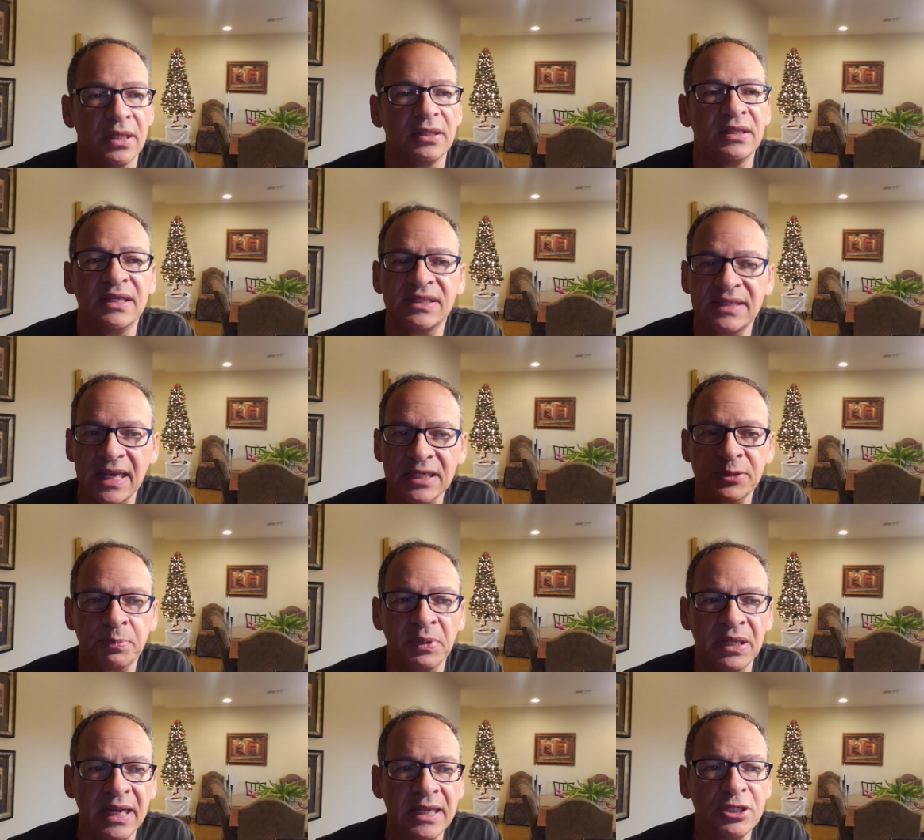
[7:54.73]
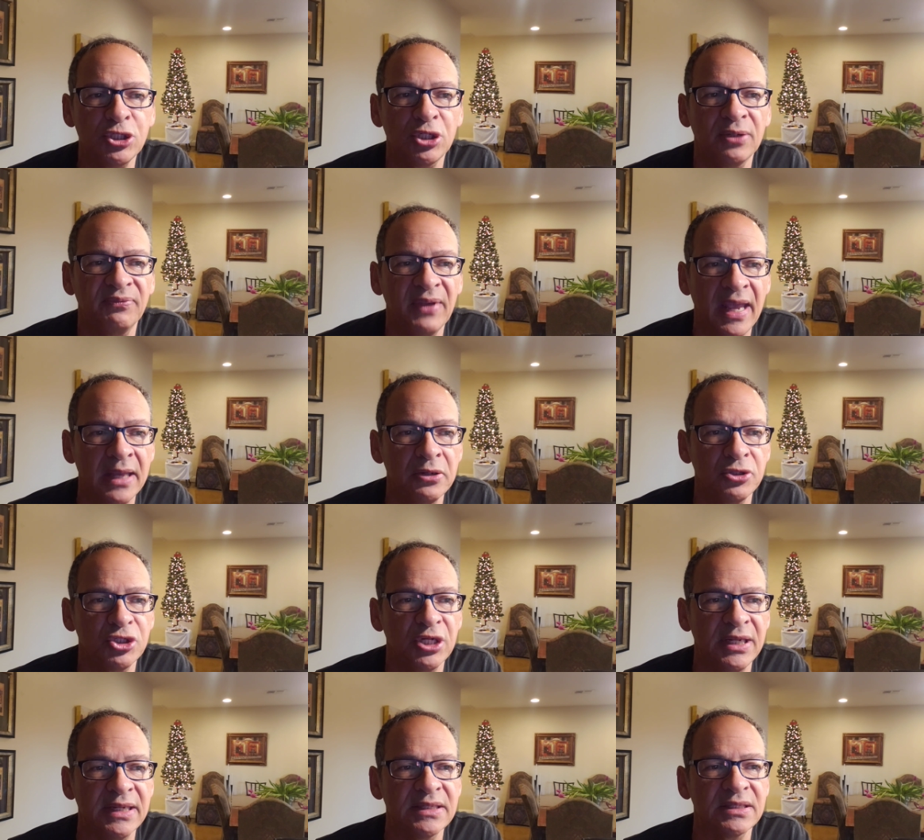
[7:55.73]
This explanation of
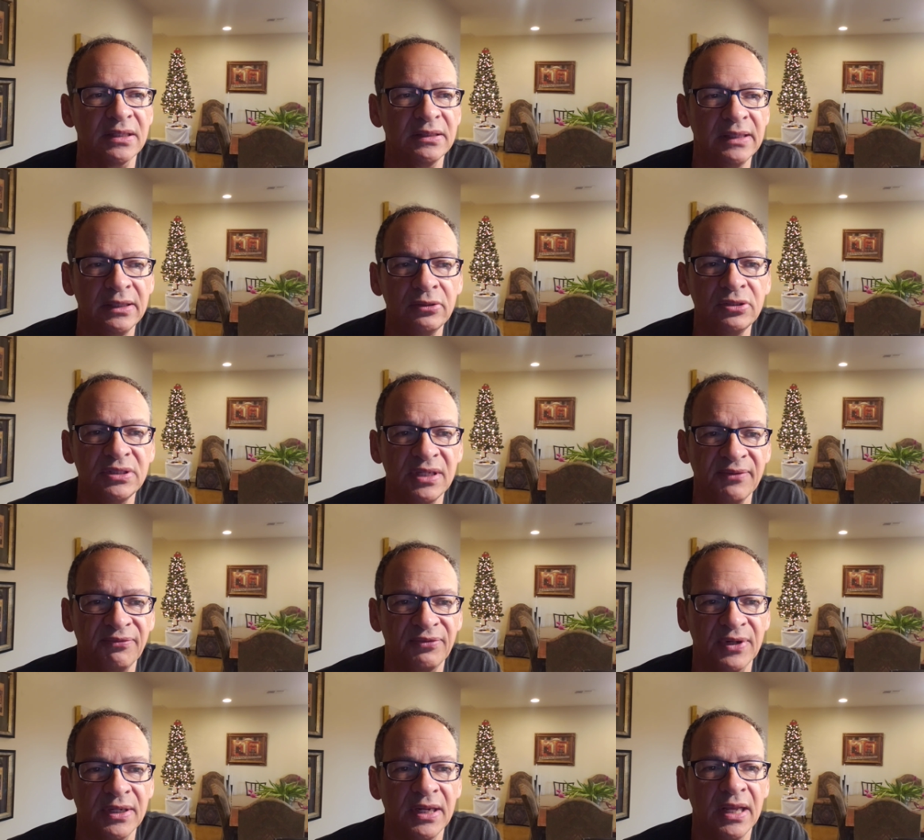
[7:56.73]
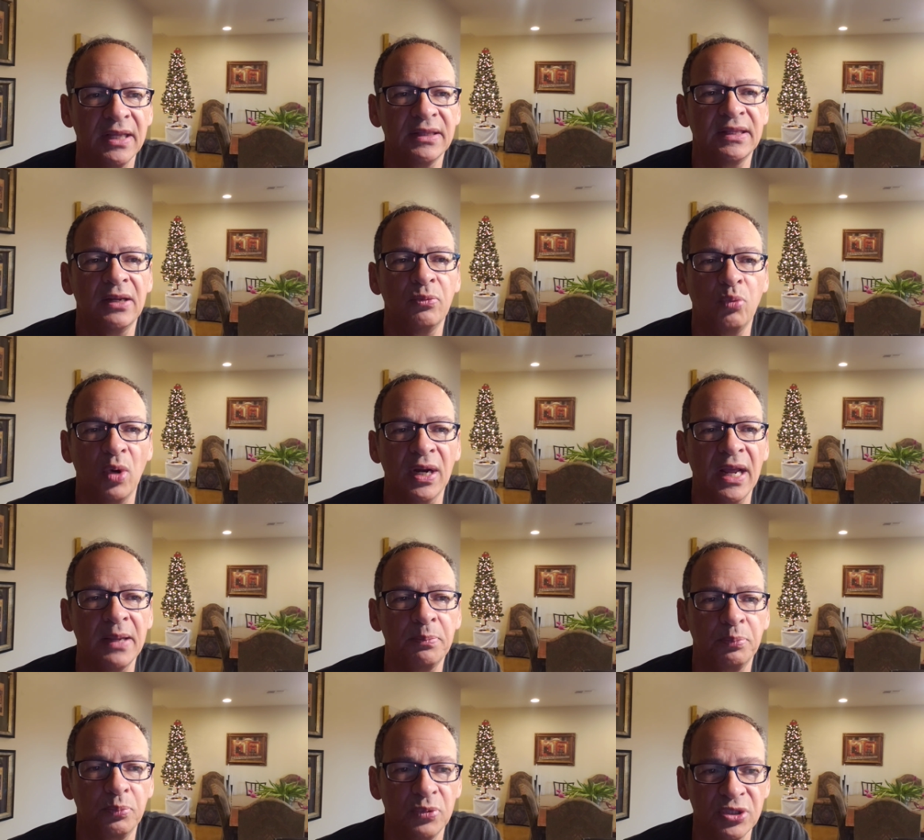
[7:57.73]
energy is a little different than what
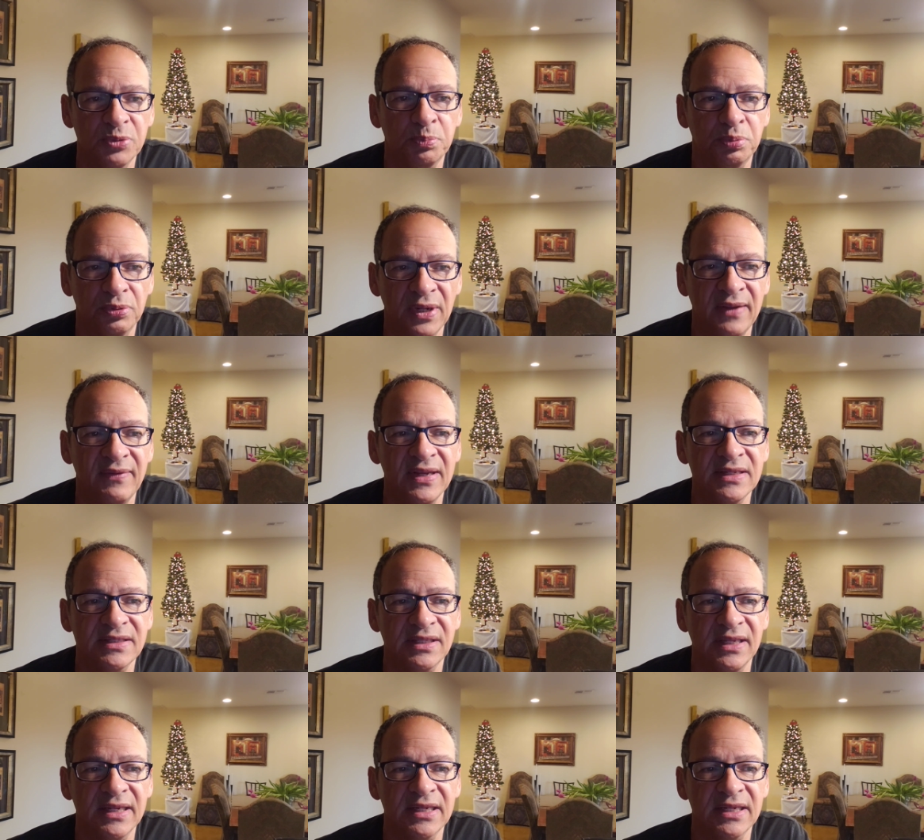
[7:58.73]
I was previously